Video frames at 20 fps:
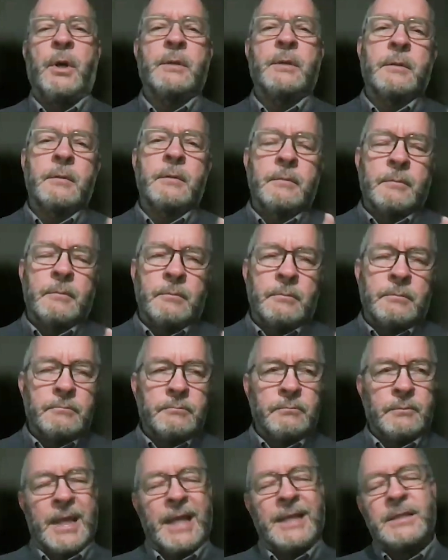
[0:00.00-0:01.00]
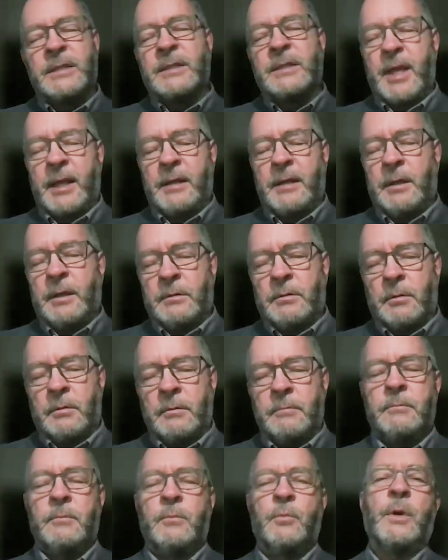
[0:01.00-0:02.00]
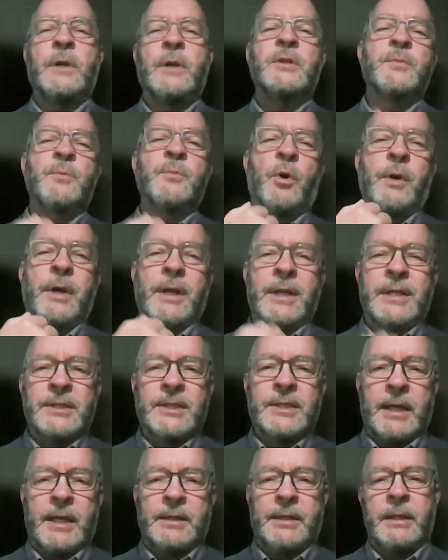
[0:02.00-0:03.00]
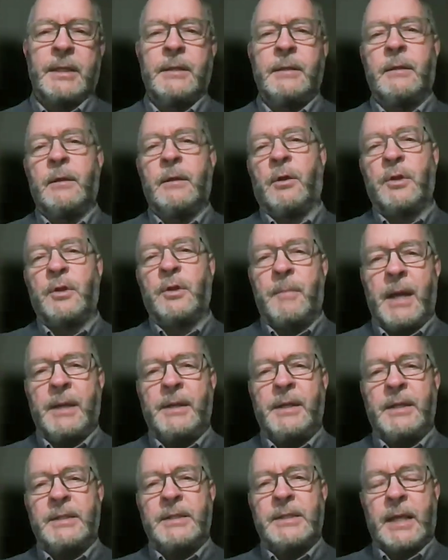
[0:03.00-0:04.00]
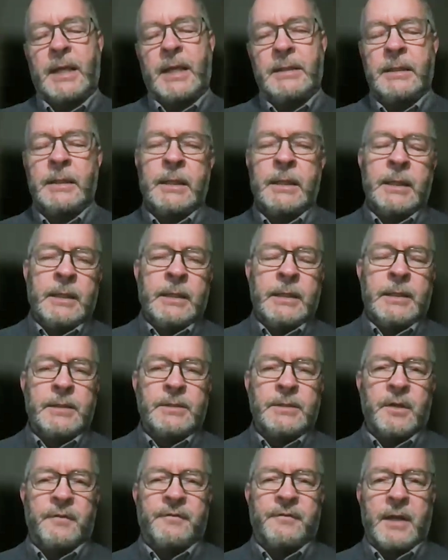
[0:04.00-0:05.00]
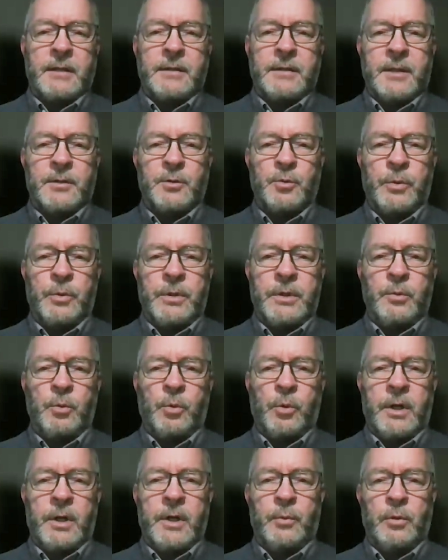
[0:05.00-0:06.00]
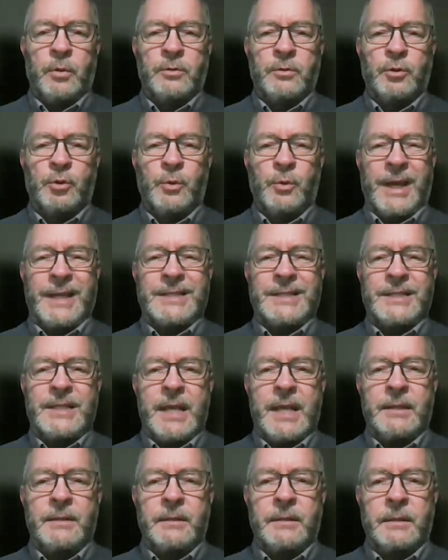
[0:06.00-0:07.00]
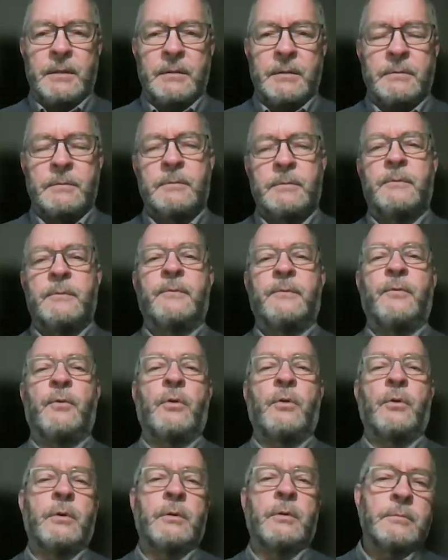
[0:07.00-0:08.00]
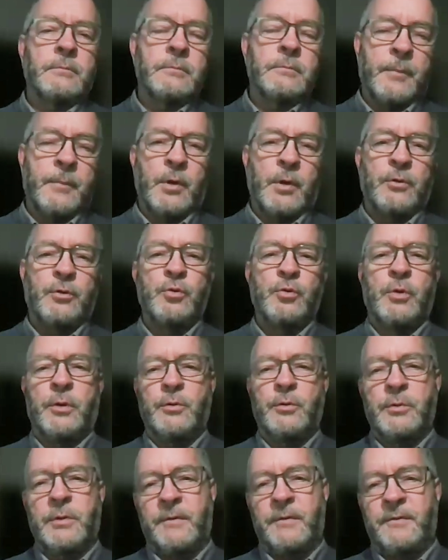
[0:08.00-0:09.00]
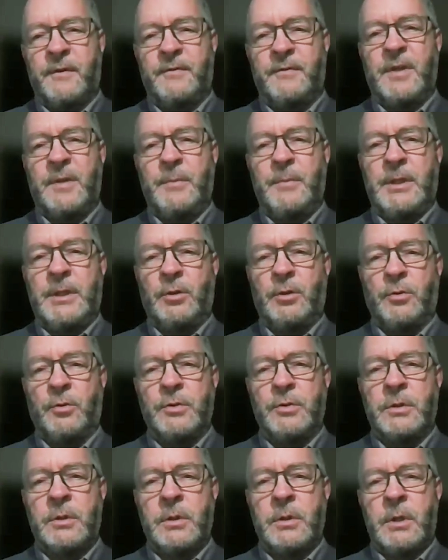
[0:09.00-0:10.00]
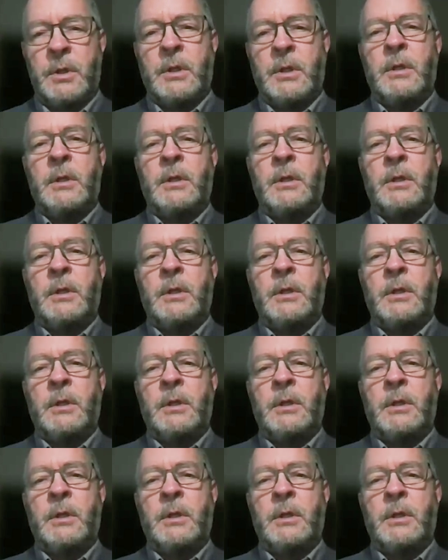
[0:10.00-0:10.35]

But that's technical. What's more exciting on the mining side is the fact that we were able to extend for about two hundred fifty meters